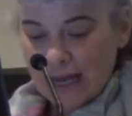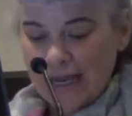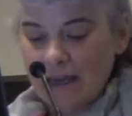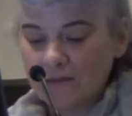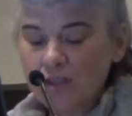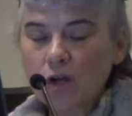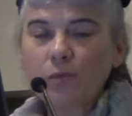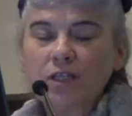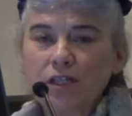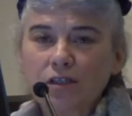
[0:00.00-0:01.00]
I have so
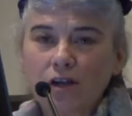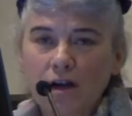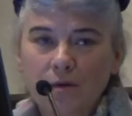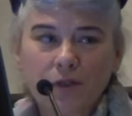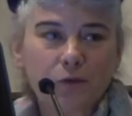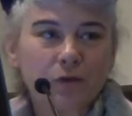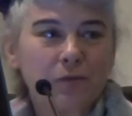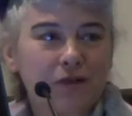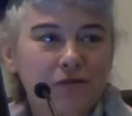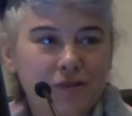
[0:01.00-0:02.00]
much in common
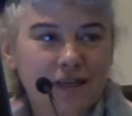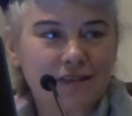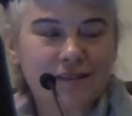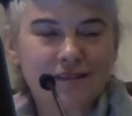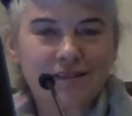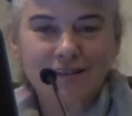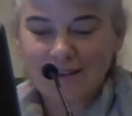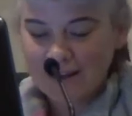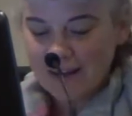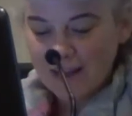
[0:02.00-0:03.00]
with my friends
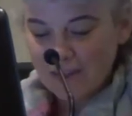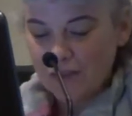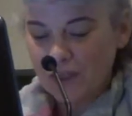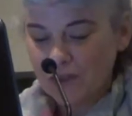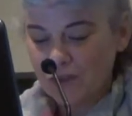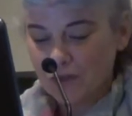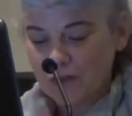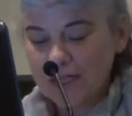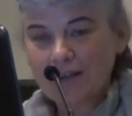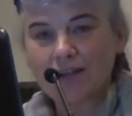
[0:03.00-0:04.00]
that
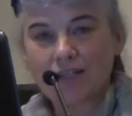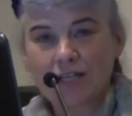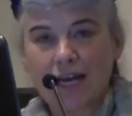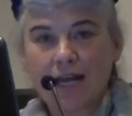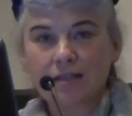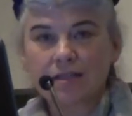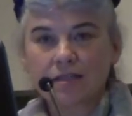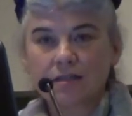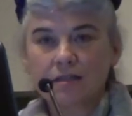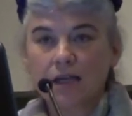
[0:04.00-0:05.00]
during our
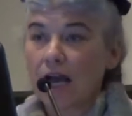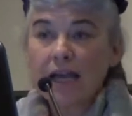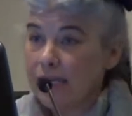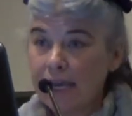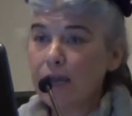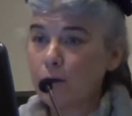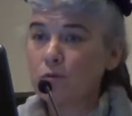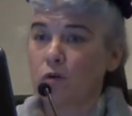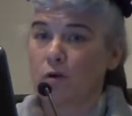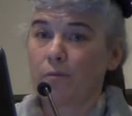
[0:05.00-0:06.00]
chats, I
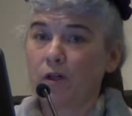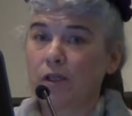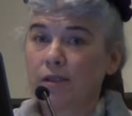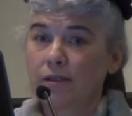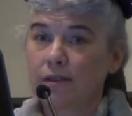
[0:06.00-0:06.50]
am normal.